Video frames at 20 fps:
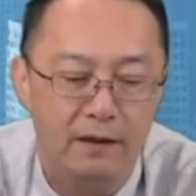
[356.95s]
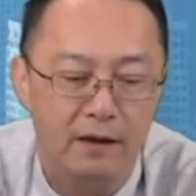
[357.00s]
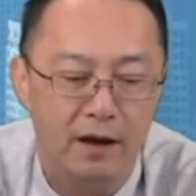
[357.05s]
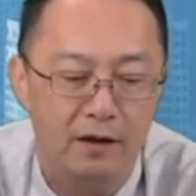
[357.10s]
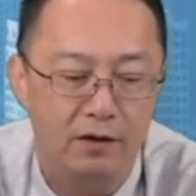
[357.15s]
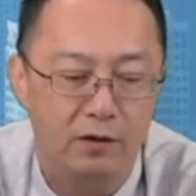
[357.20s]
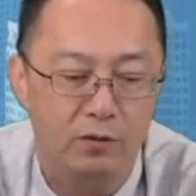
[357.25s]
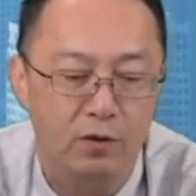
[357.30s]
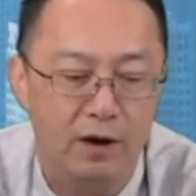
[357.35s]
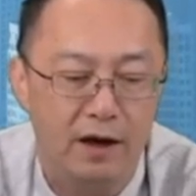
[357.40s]

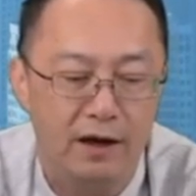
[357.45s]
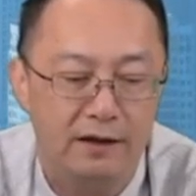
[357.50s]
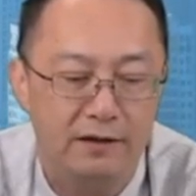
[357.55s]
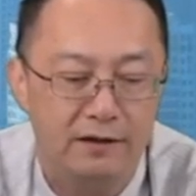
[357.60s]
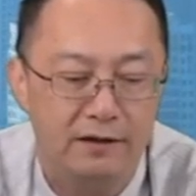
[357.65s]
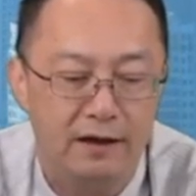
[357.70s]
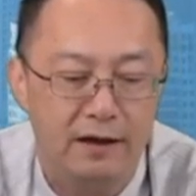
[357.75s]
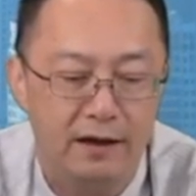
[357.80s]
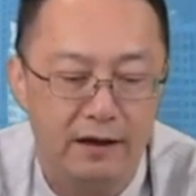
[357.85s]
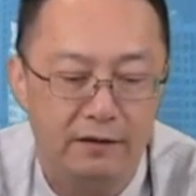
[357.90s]

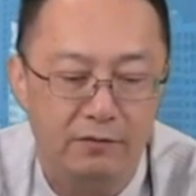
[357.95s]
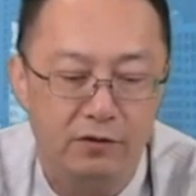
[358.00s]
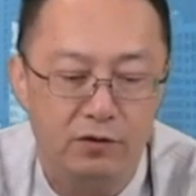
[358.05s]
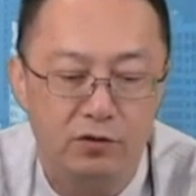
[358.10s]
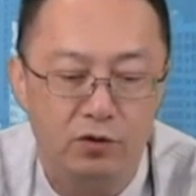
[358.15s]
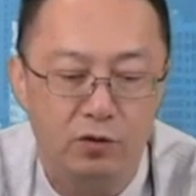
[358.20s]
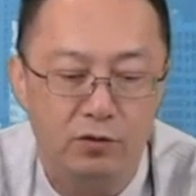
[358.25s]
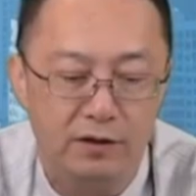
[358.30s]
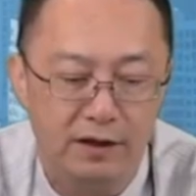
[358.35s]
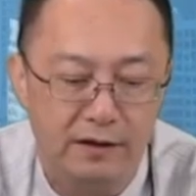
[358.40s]
Otherwise, if you
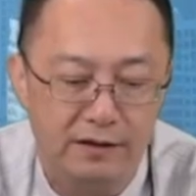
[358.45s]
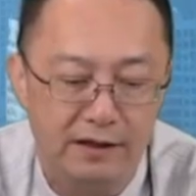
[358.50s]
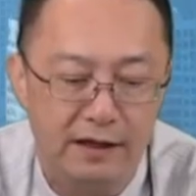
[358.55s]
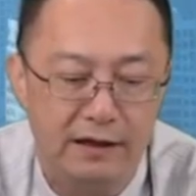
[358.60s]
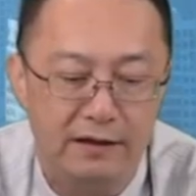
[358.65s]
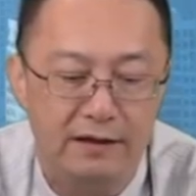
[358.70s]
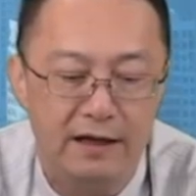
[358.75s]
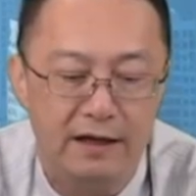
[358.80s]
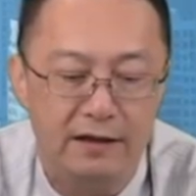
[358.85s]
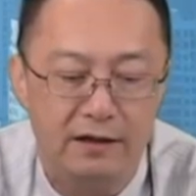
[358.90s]
don't get the
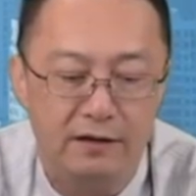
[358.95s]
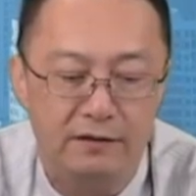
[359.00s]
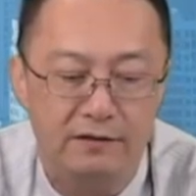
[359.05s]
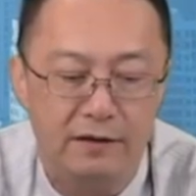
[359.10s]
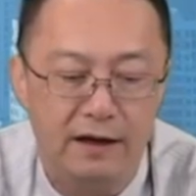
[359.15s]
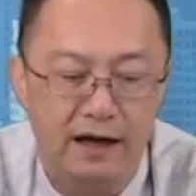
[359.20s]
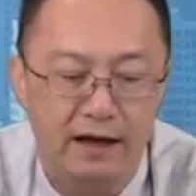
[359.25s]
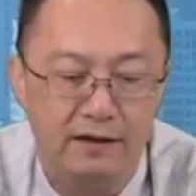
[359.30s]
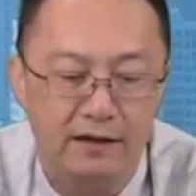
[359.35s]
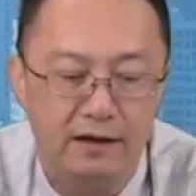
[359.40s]
intended
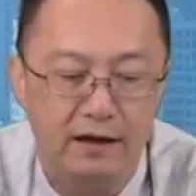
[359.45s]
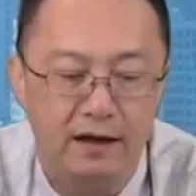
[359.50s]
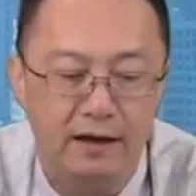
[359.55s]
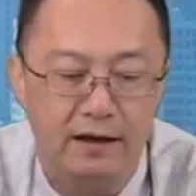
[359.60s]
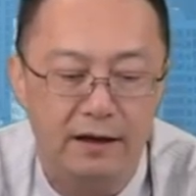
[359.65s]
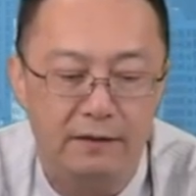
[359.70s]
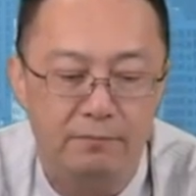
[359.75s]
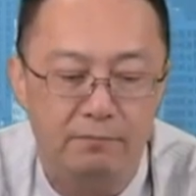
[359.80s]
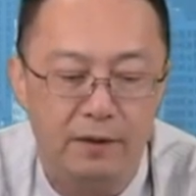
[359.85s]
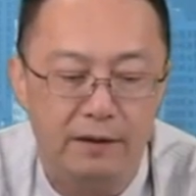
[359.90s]
effect,
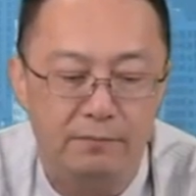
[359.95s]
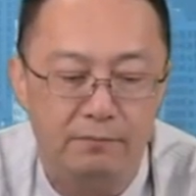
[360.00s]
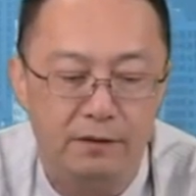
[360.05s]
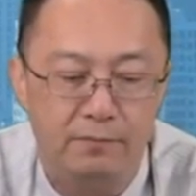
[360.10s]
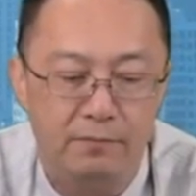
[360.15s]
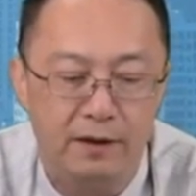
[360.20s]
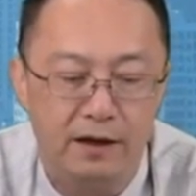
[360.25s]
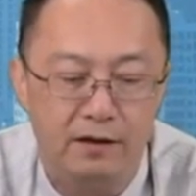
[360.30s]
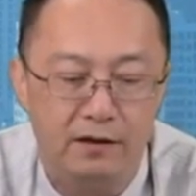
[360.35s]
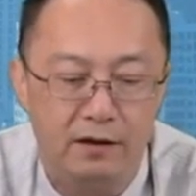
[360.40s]
it might be
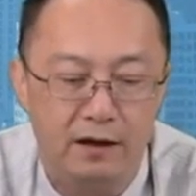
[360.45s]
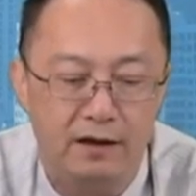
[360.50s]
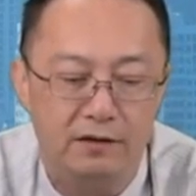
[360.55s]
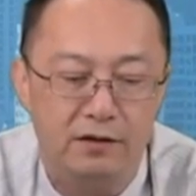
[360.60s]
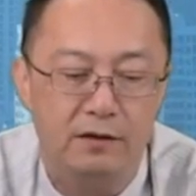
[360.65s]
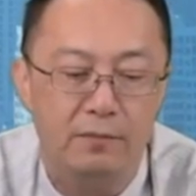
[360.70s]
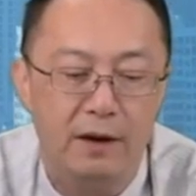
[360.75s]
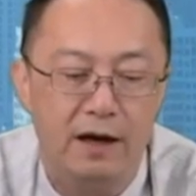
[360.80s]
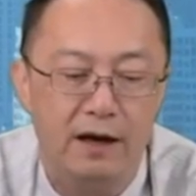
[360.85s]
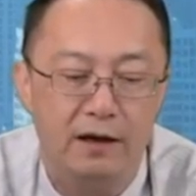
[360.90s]
better not
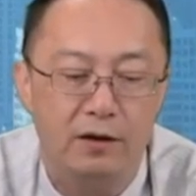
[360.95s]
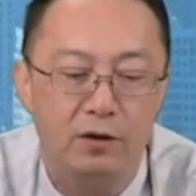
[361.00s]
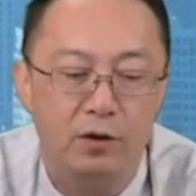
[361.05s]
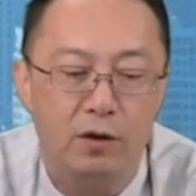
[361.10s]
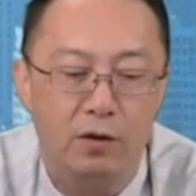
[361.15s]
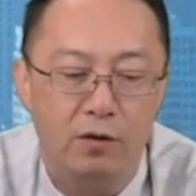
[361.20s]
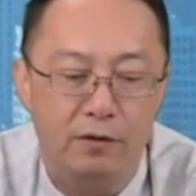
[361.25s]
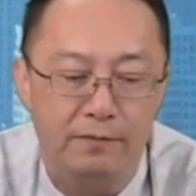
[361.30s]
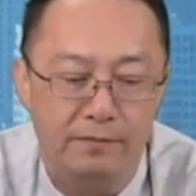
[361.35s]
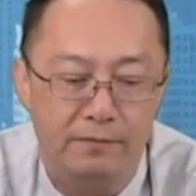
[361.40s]
to buy at all.